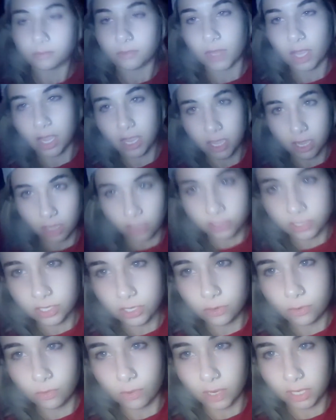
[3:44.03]
I also
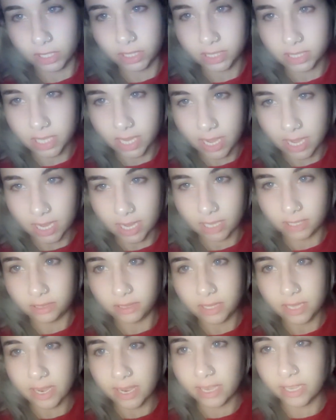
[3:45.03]
wanted to add
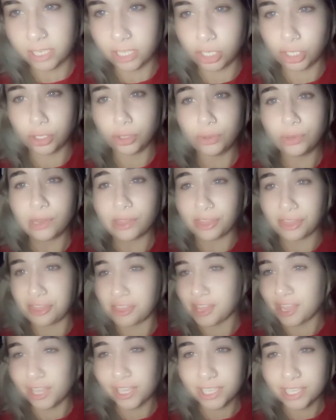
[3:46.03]
that you'd
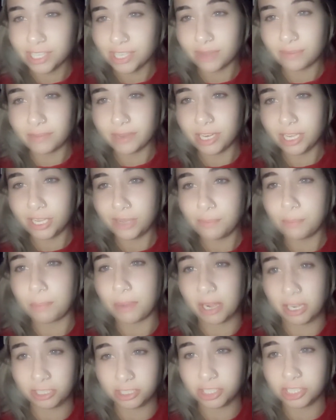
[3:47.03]
think somebody
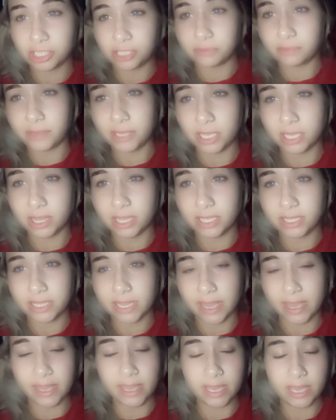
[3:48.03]
punched me in the tit.